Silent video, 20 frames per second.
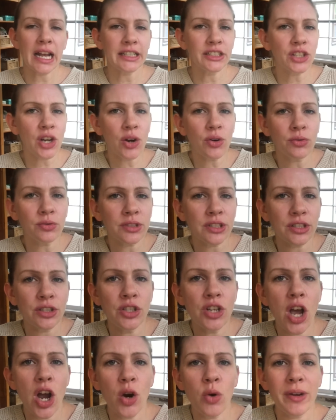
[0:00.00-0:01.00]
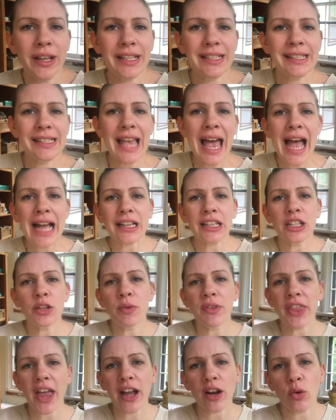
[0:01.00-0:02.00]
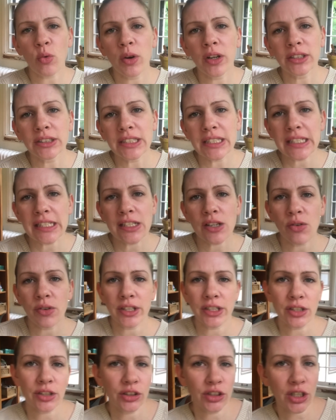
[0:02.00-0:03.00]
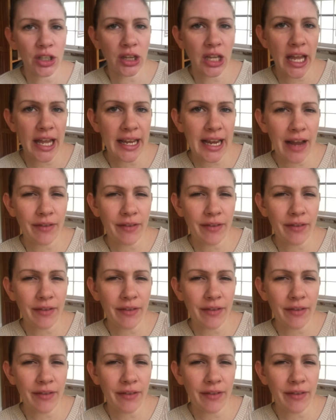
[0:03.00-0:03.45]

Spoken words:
I don't know exactly what that quilt is going to look like.